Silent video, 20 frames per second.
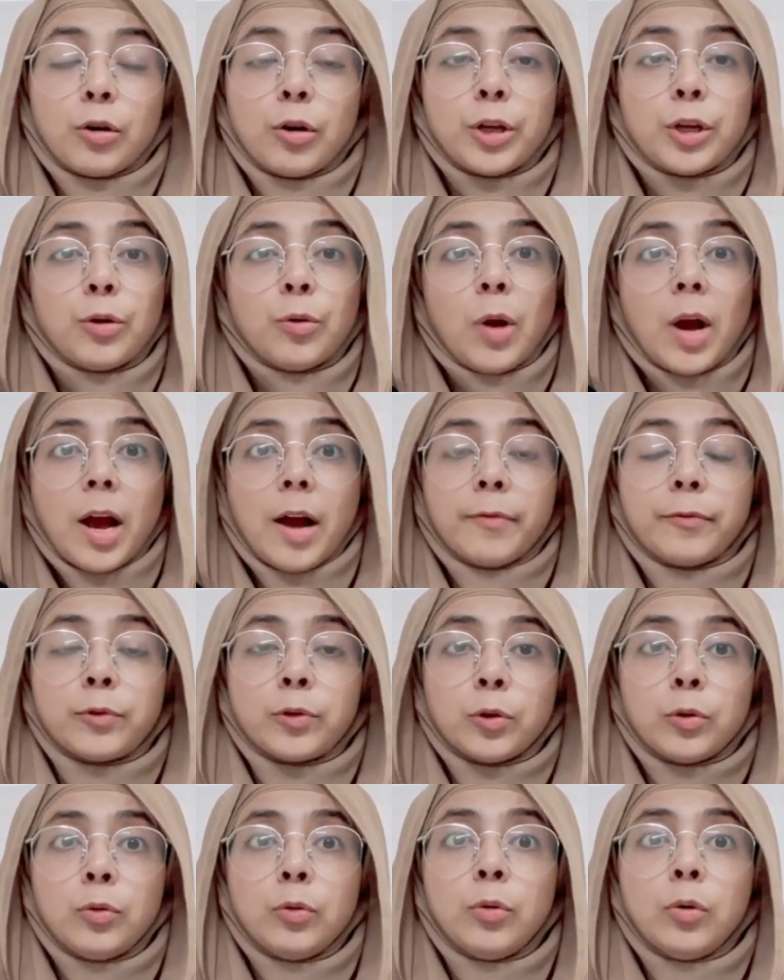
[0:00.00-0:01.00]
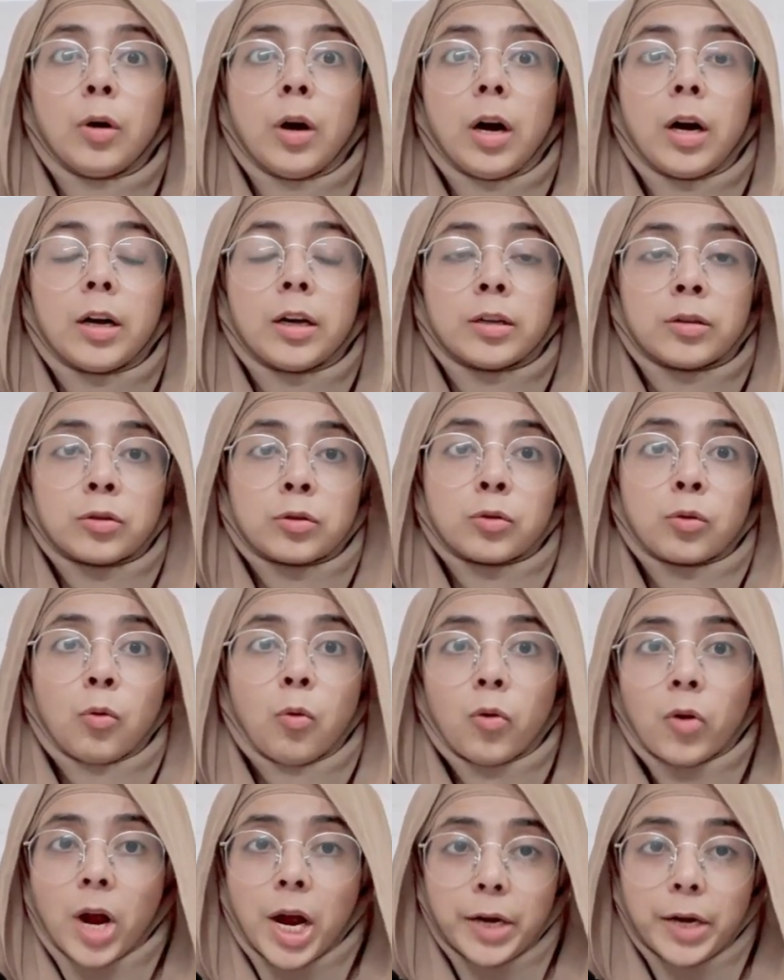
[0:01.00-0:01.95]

or you have to score